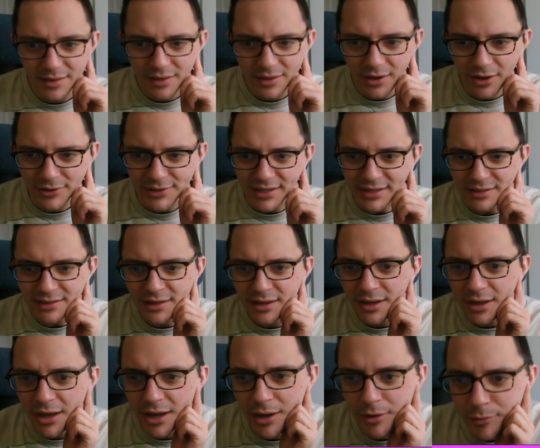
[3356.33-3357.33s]
Okay,
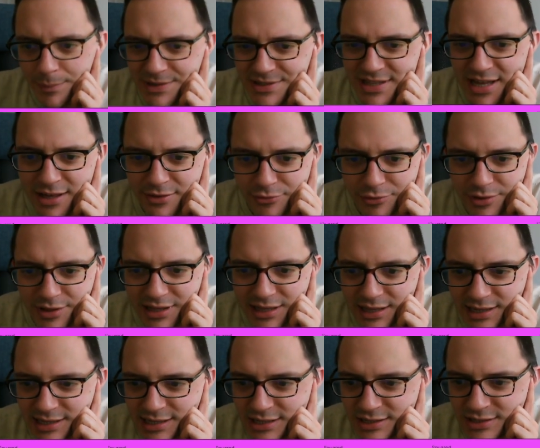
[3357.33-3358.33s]
almost there through the
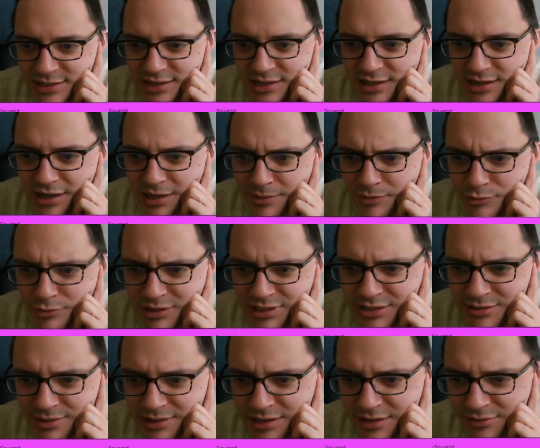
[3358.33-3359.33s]
years.
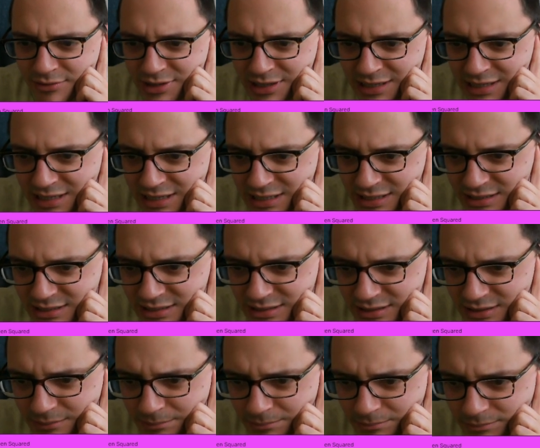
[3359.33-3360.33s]
2023 is
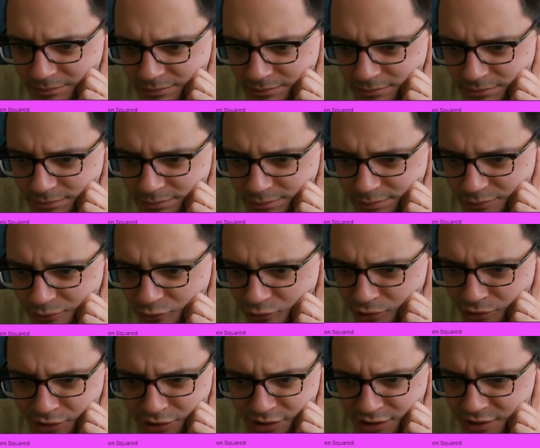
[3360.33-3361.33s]
the
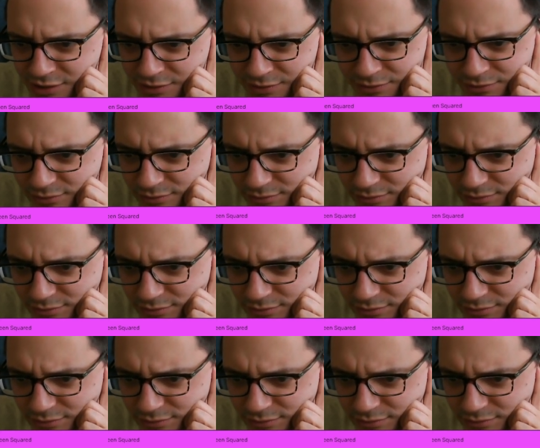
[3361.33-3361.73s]
product of